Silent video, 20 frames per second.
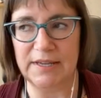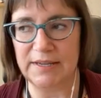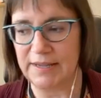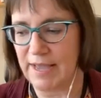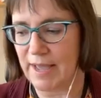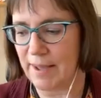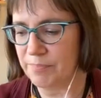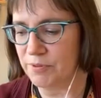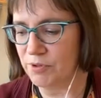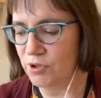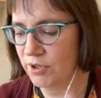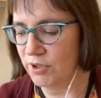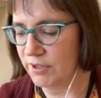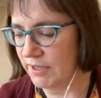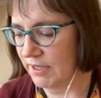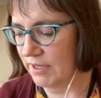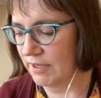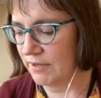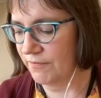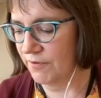they kept
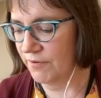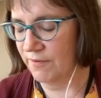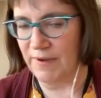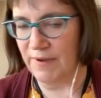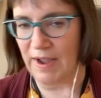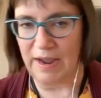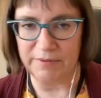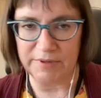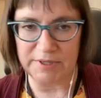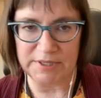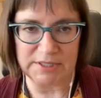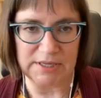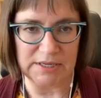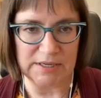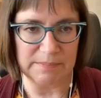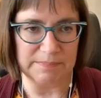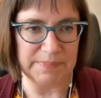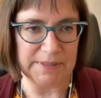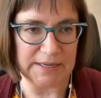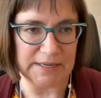looking for virus
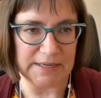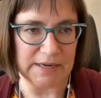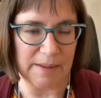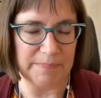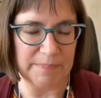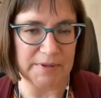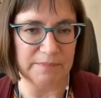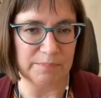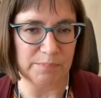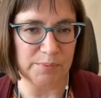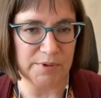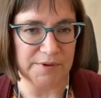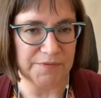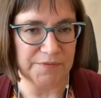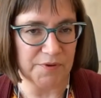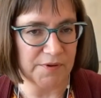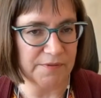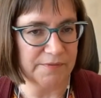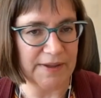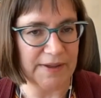to pick it up in a
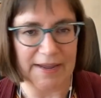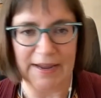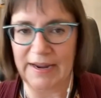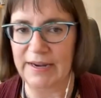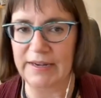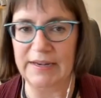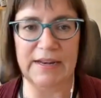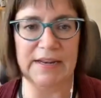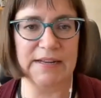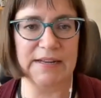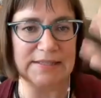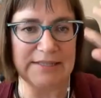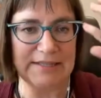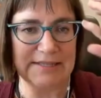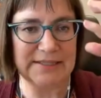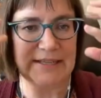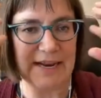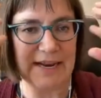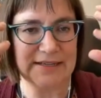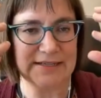peripheral vein, and it
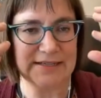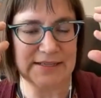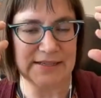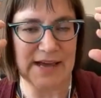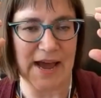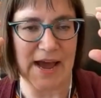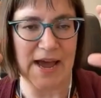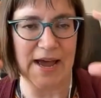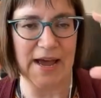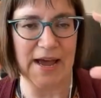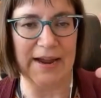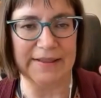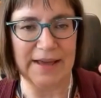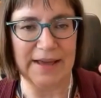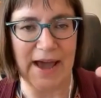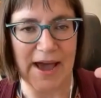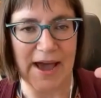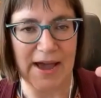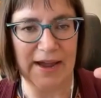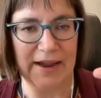stays in the eye.
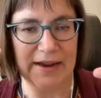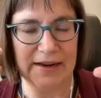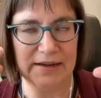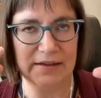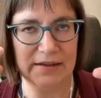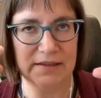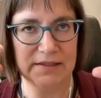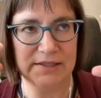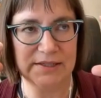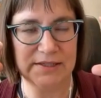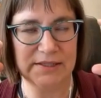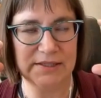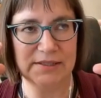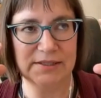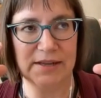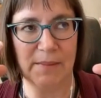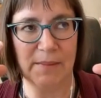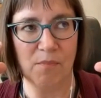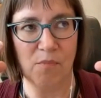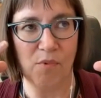The eye is
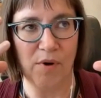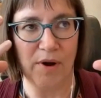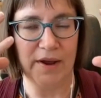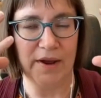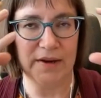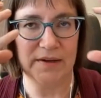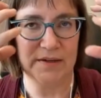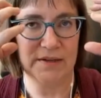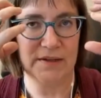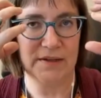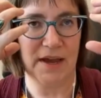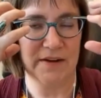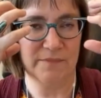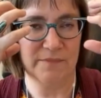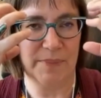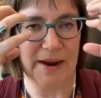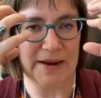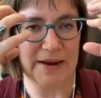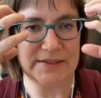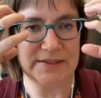somewhat kind
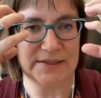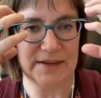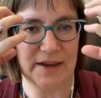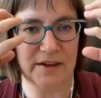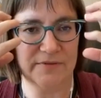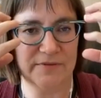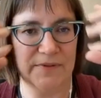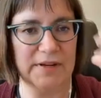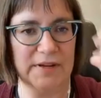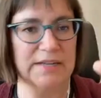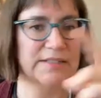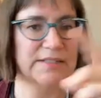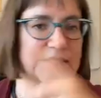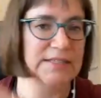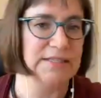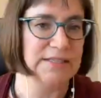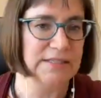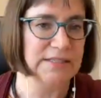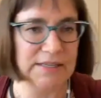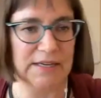of by itself, and it
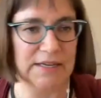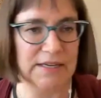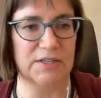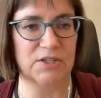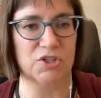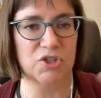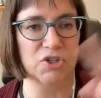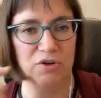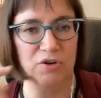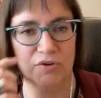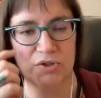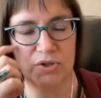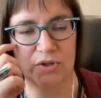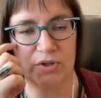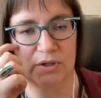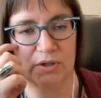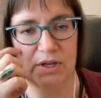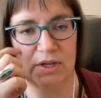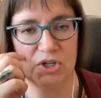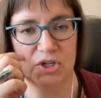didn't get into general
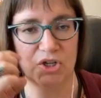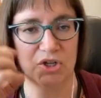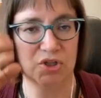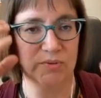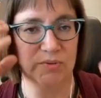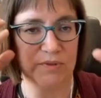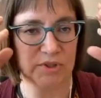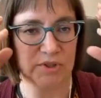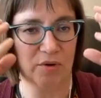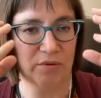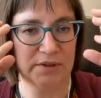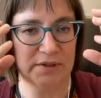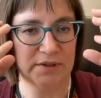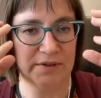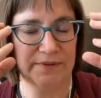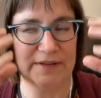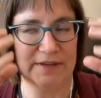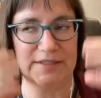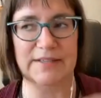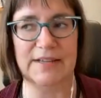circulation. So it's only
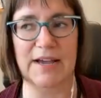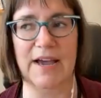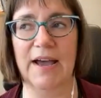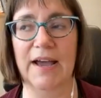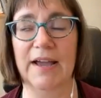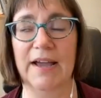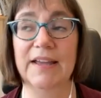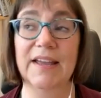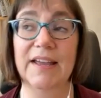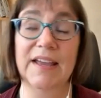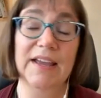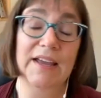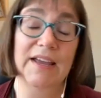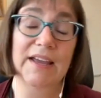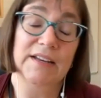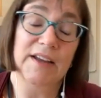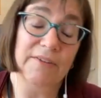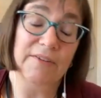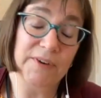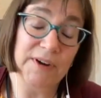affecting the eye.
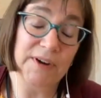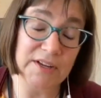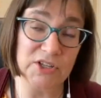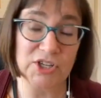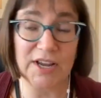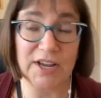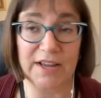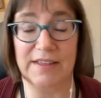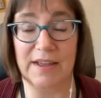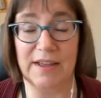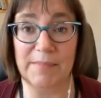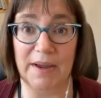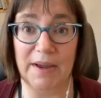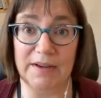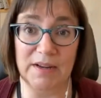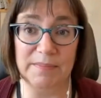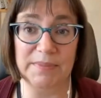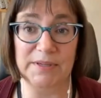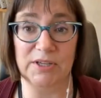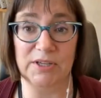Now for LCHADD, that might